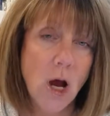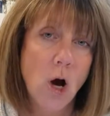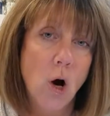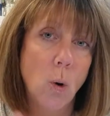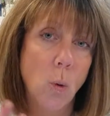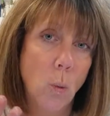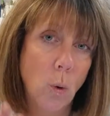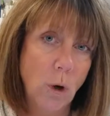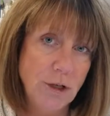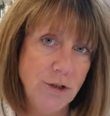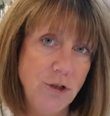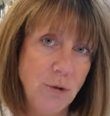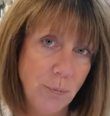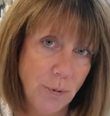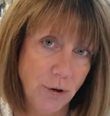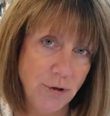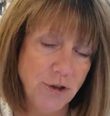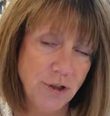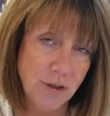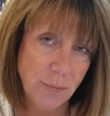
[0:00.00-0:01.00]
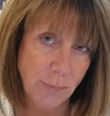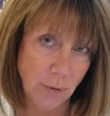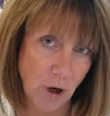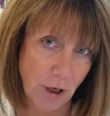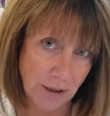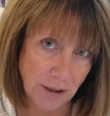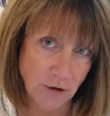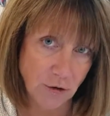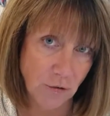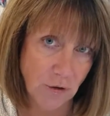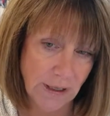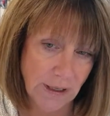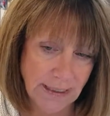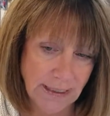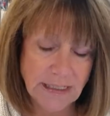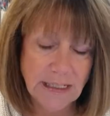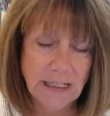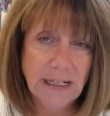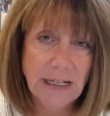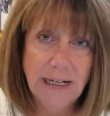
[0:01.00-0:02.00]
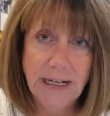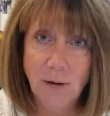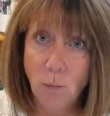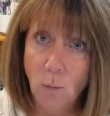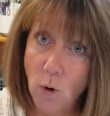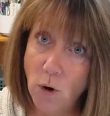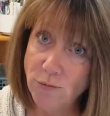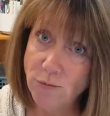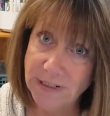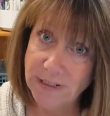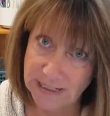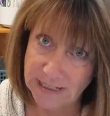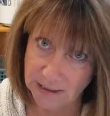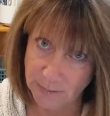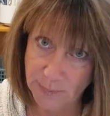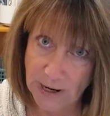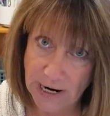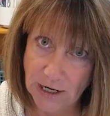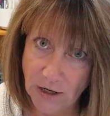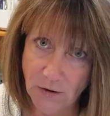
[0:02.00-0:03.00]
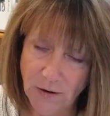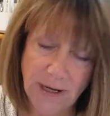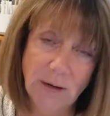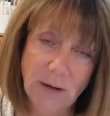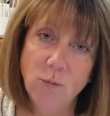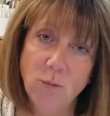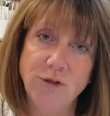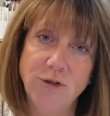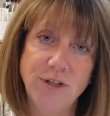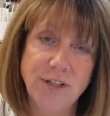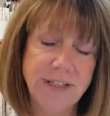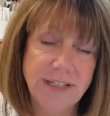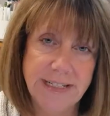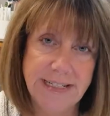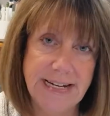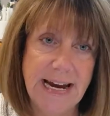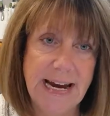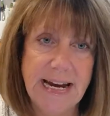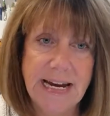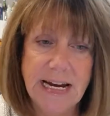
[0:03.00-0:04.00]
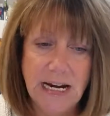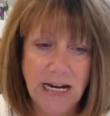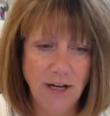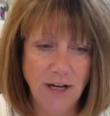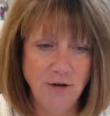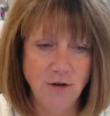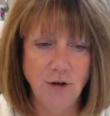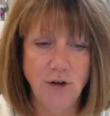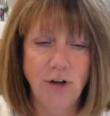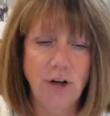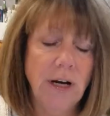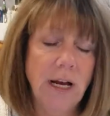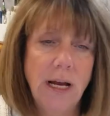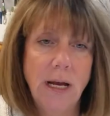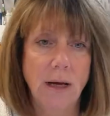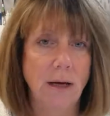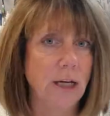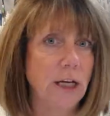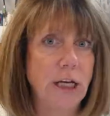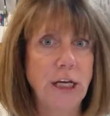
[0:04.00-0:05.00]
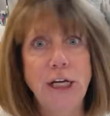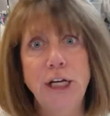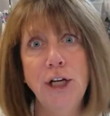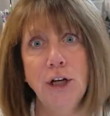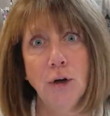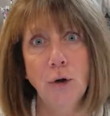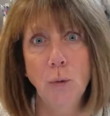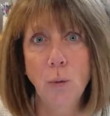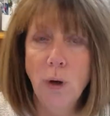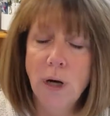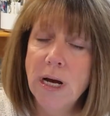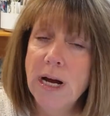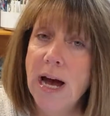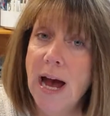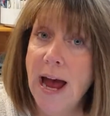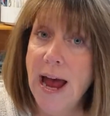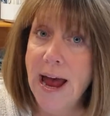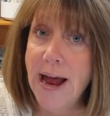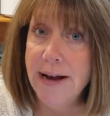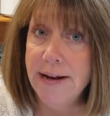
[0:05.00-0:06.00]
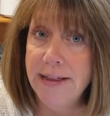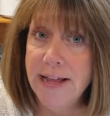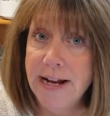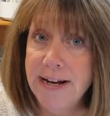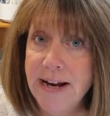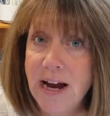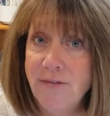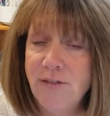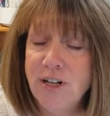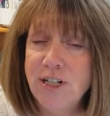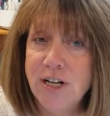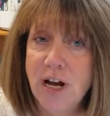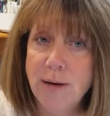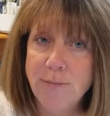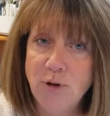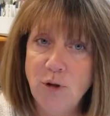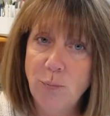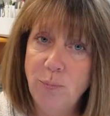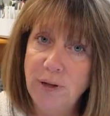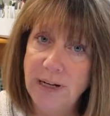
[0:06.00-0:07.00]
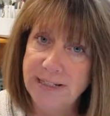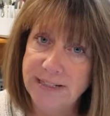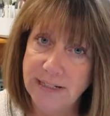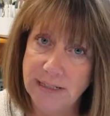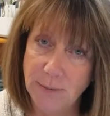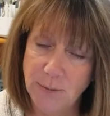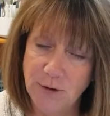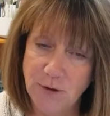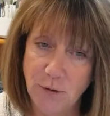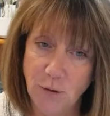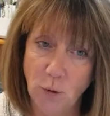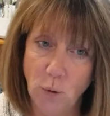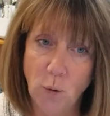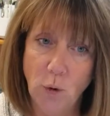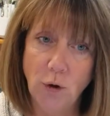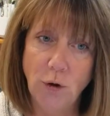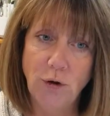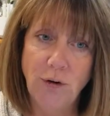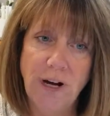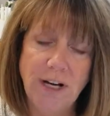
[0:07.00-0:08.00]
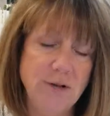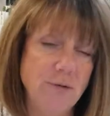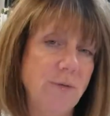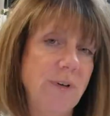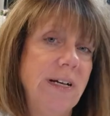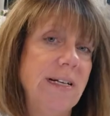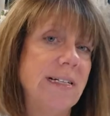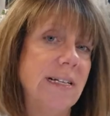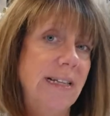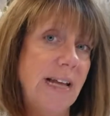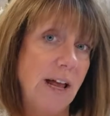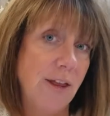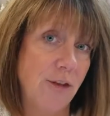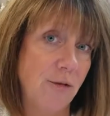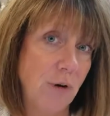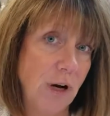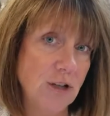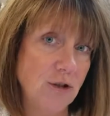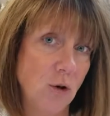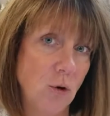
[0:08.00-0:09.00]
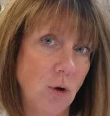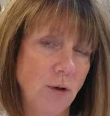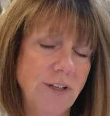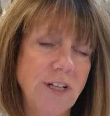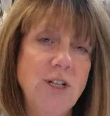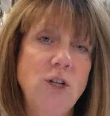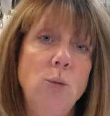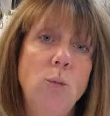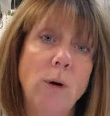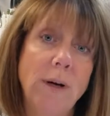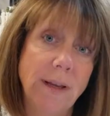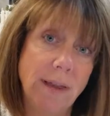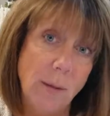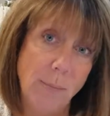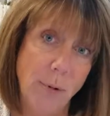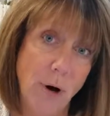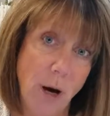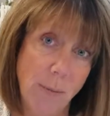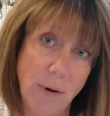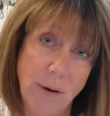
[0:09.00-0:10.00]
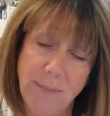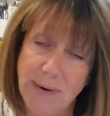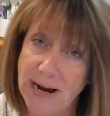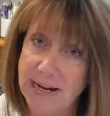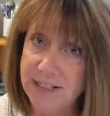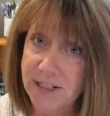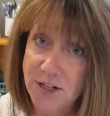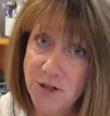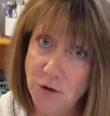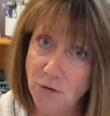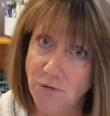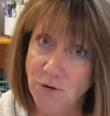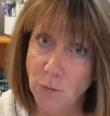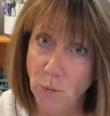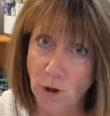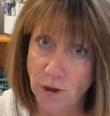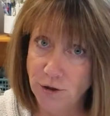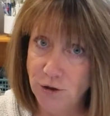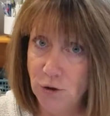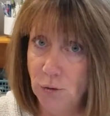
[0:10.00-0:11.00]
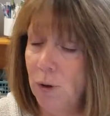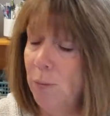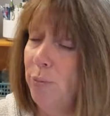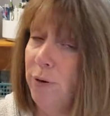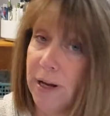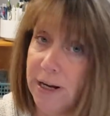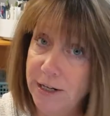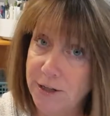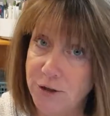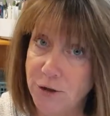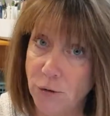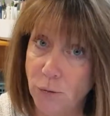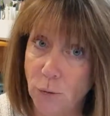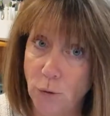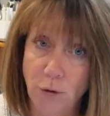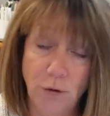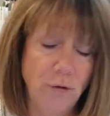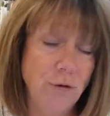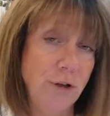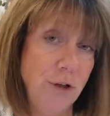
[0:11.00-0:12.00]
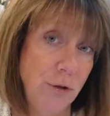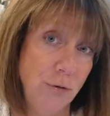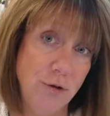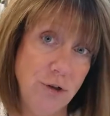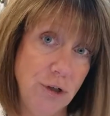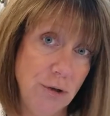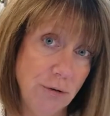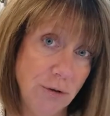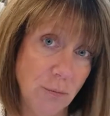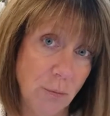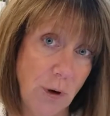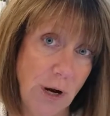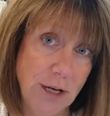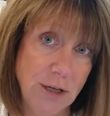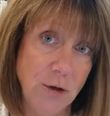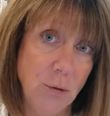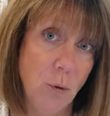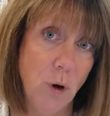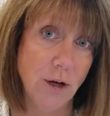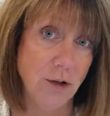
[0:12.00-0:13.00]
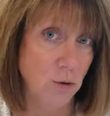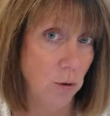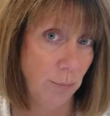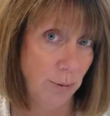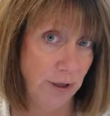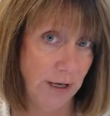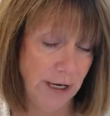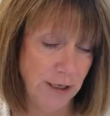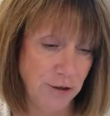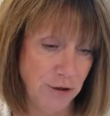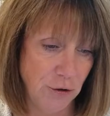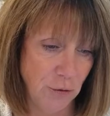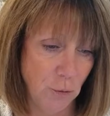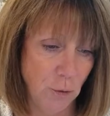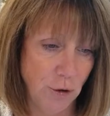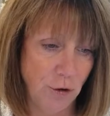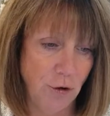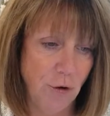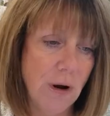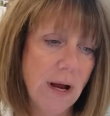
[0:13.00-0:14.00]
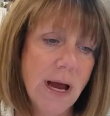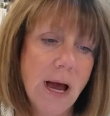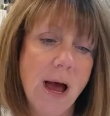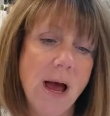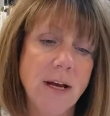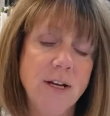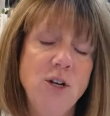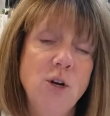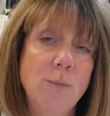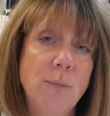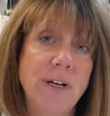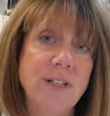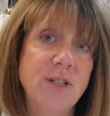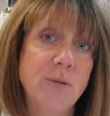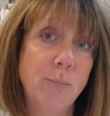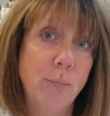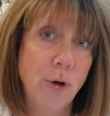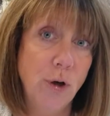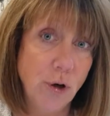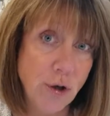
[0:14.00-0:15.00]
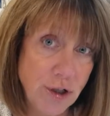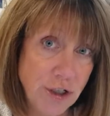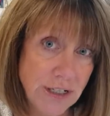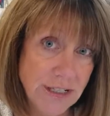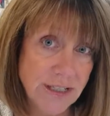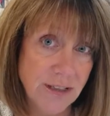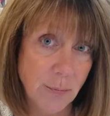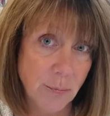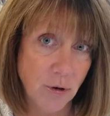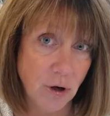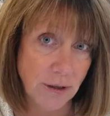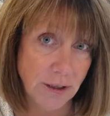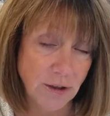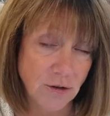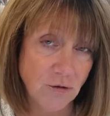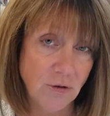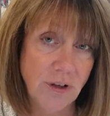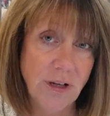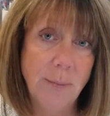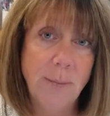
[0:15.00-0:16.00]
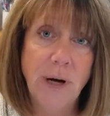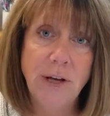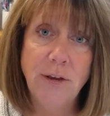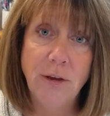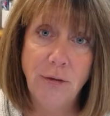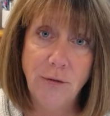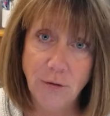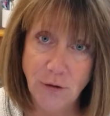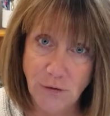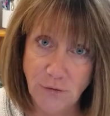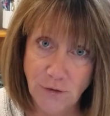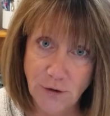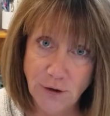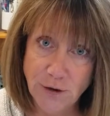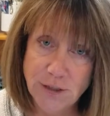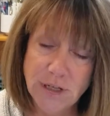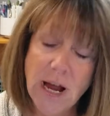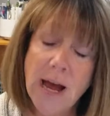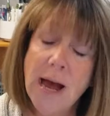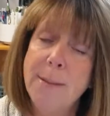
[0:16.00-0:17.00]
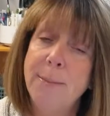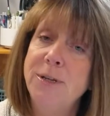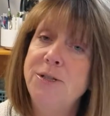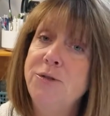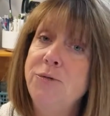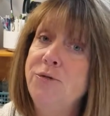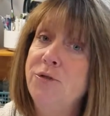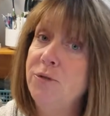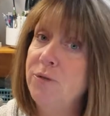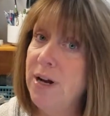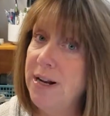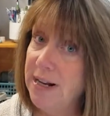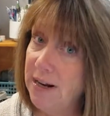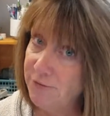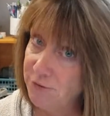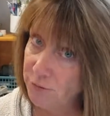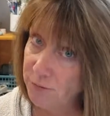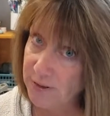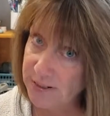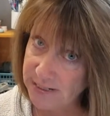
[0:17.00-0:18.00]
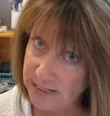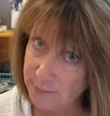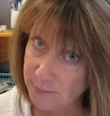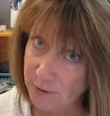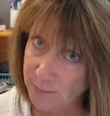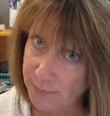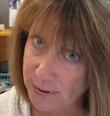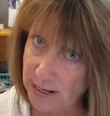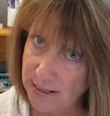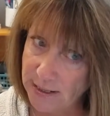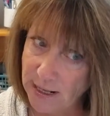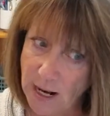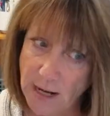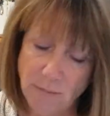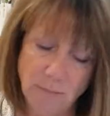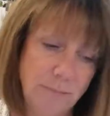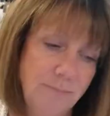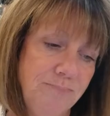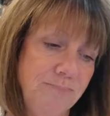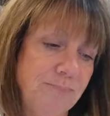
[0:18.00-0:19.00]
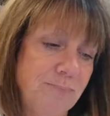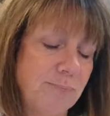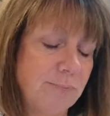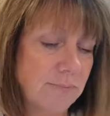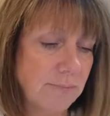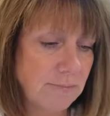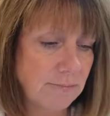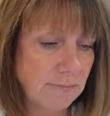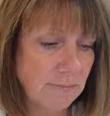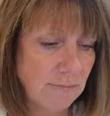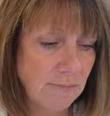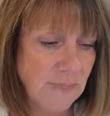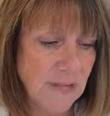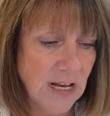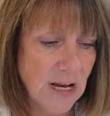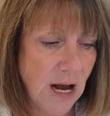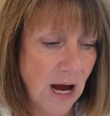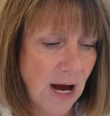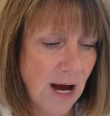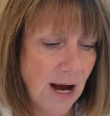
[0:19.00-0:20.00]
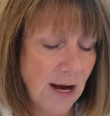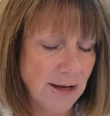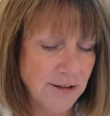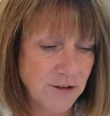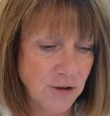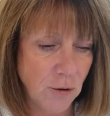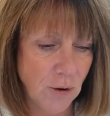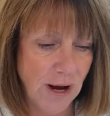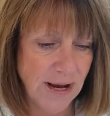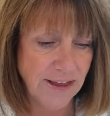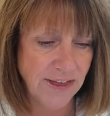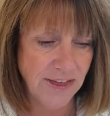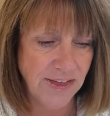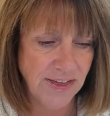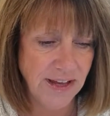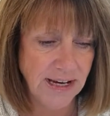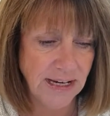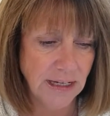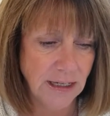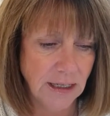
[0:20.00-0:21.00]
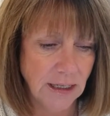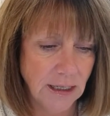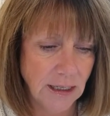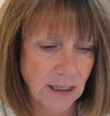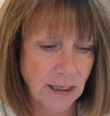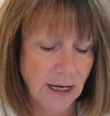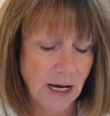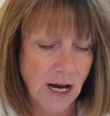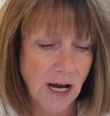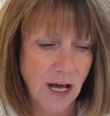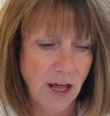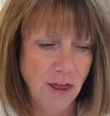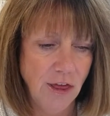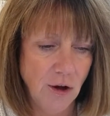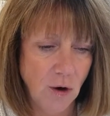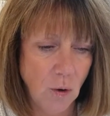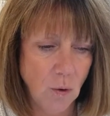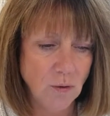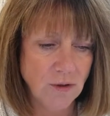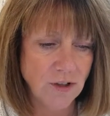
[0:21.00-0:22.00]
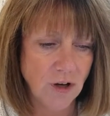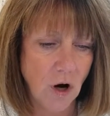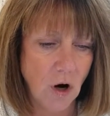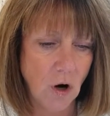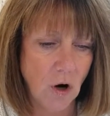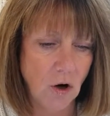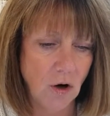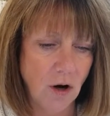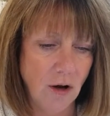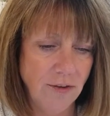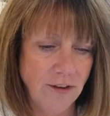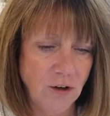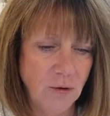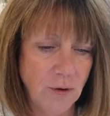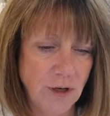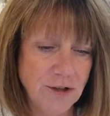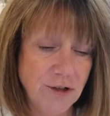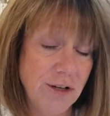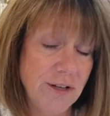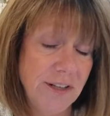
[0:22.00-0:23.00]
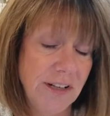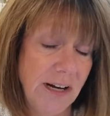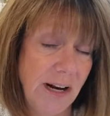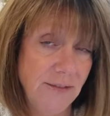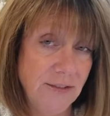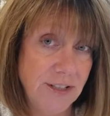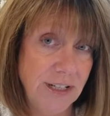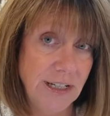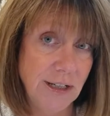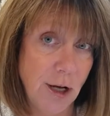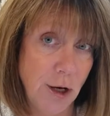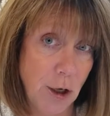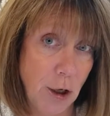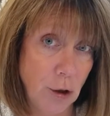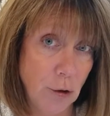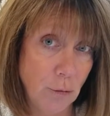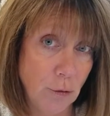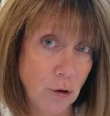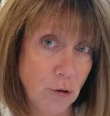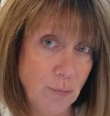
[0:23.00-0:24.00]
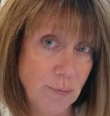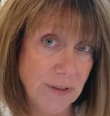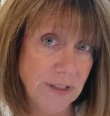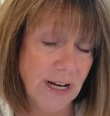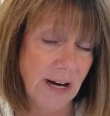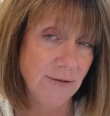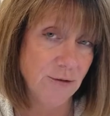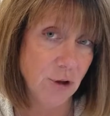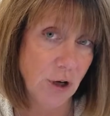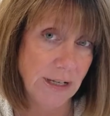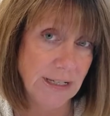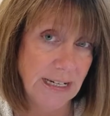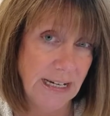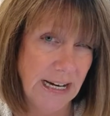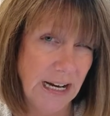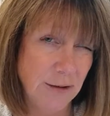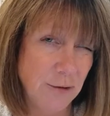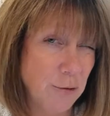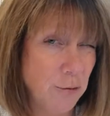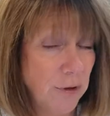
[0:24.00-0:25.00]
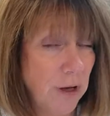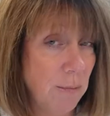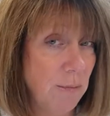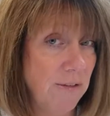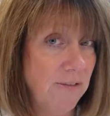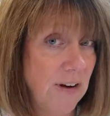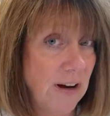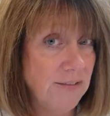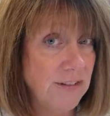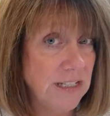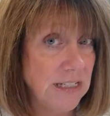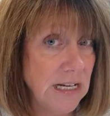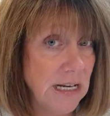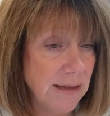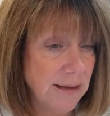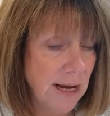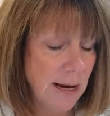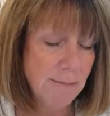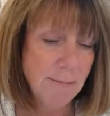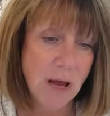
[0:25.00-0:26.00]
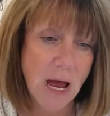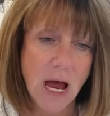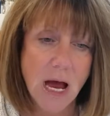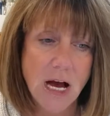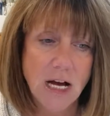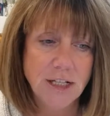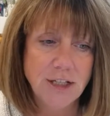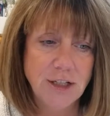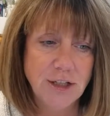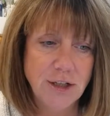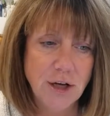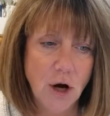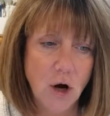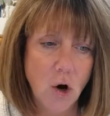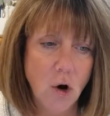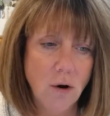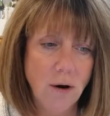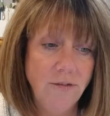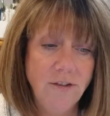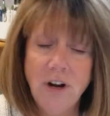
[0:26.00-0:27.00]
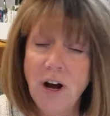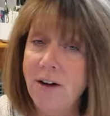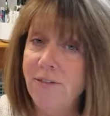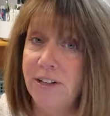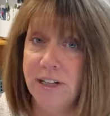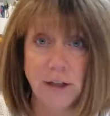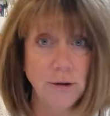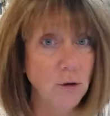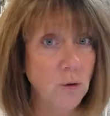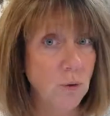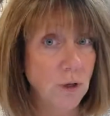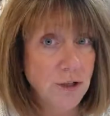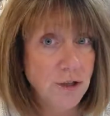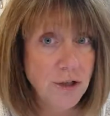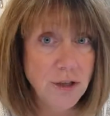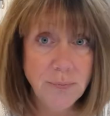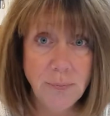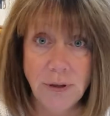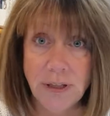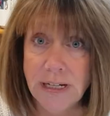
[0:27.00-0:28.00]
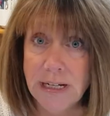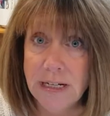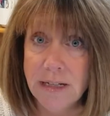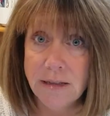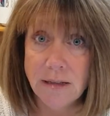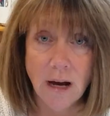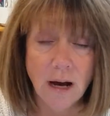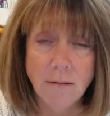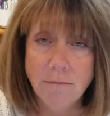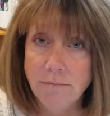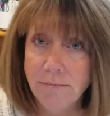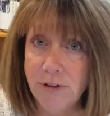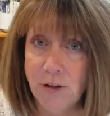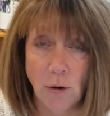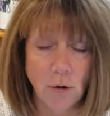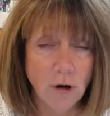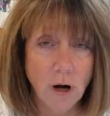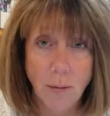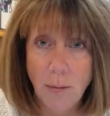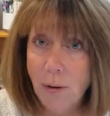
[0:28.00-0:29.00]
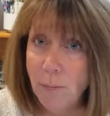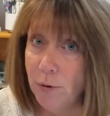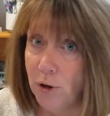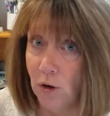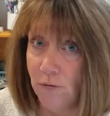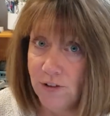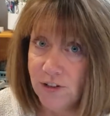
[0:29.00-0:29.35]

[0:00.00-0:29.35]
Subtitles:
Once you purchase a product credit, it won't expire. It will just stay in your queue, and then every time you place a demonstrator order and you get to that threshold, you will get the pop-up asking you if you want to apply it to your order. You choose when you want to apply it to your order. You must purchase the product credit by the 31st, but you do not have to redeem it by then. So I think those are the questions that I've seen on our groups. I've tried to answer them if I've seen them. So if you have any other questions, please, comment below this